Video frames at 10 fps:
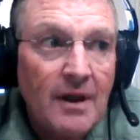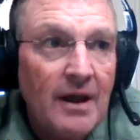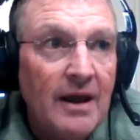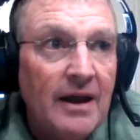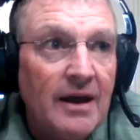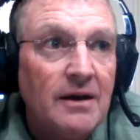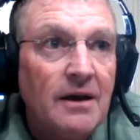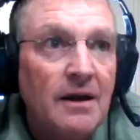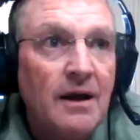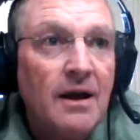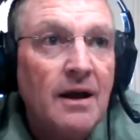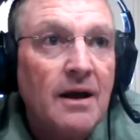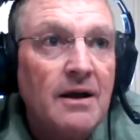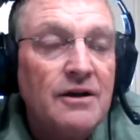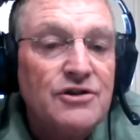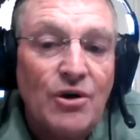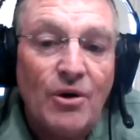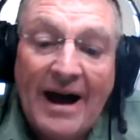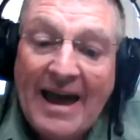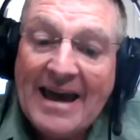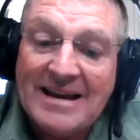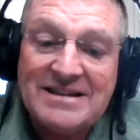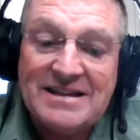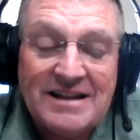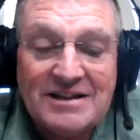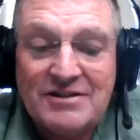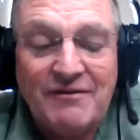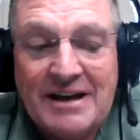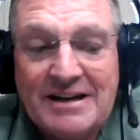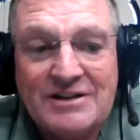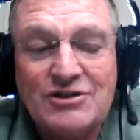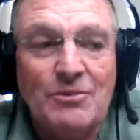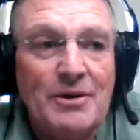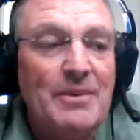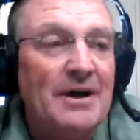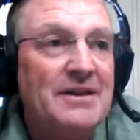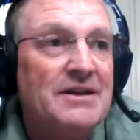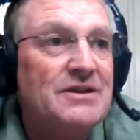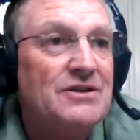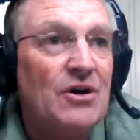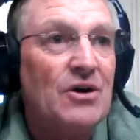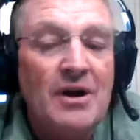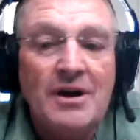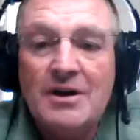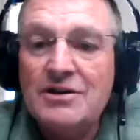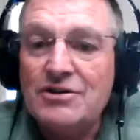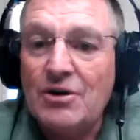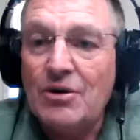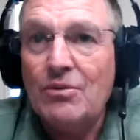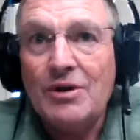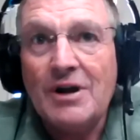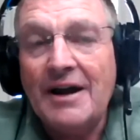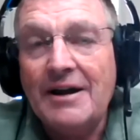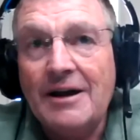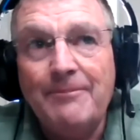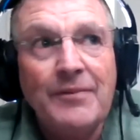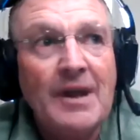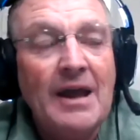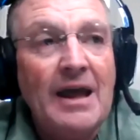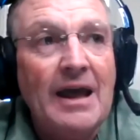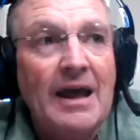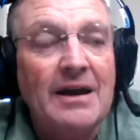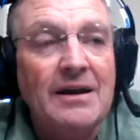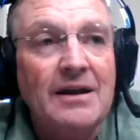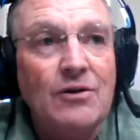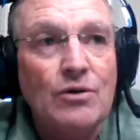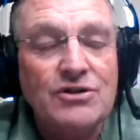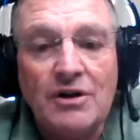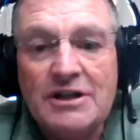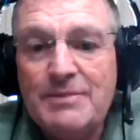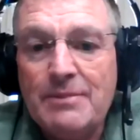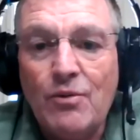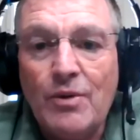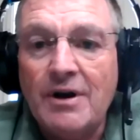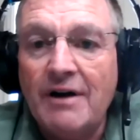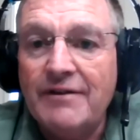And so I had to see this. The flight attendants told me about this. And so got up. And of course, all these people went off and they